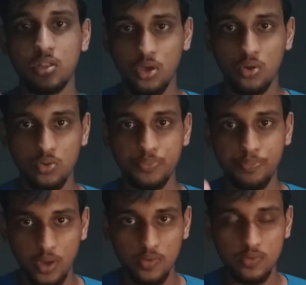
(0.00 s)
low
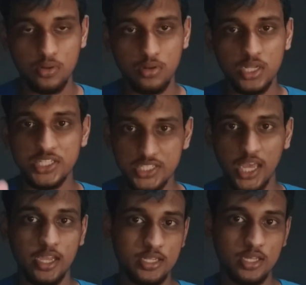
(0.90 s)
power
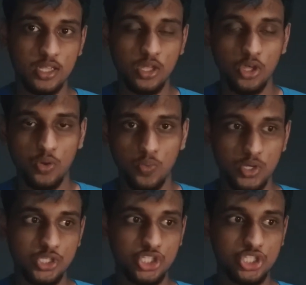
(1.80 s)
state,
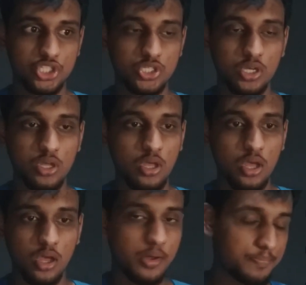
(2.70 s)
which
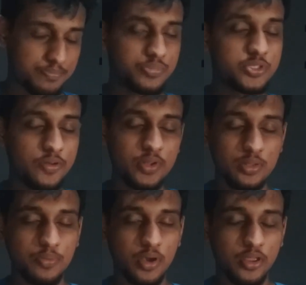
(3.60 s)

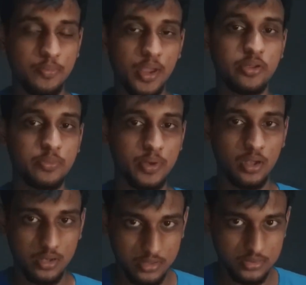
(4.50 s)
definitely protect your battery,
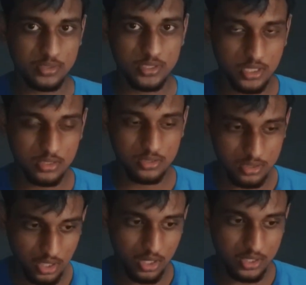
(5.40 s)
but still
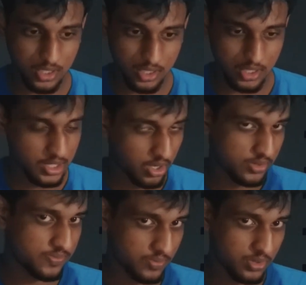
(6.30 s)
not in
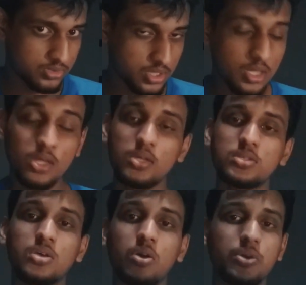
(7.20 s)
off mode.
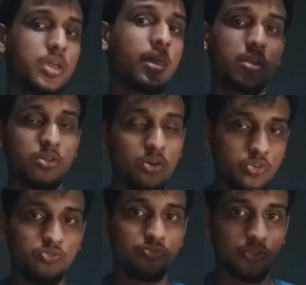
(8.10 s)
So you cannot
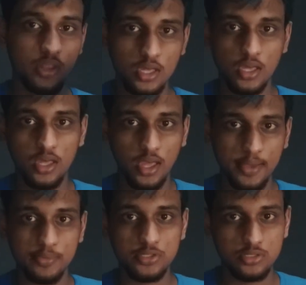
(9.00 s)
off the
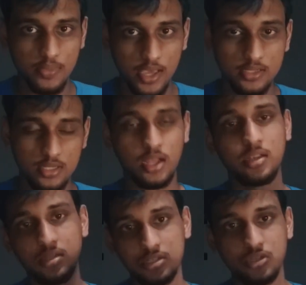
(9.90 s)
AirPods Max
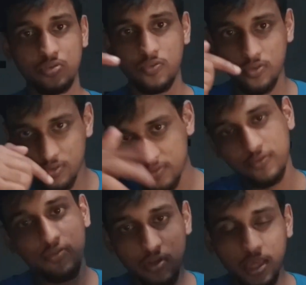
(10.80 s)
until you
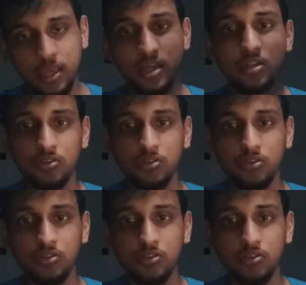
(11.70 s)
fully,